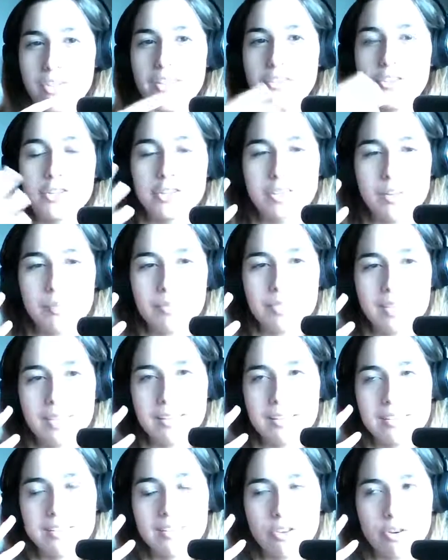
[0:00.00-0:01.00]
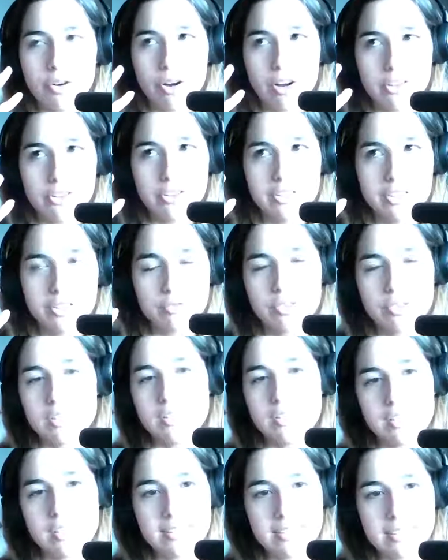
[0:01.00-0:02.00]
There's something so utterly
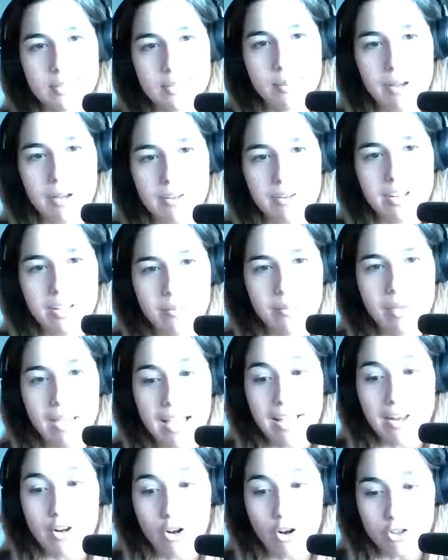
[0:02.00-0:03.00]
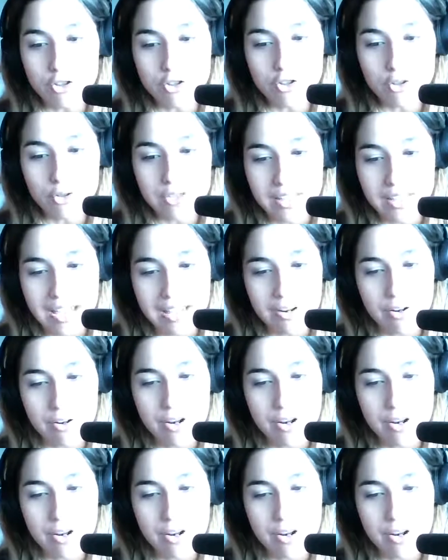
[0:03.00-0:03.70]
ridiculous about him, and also yet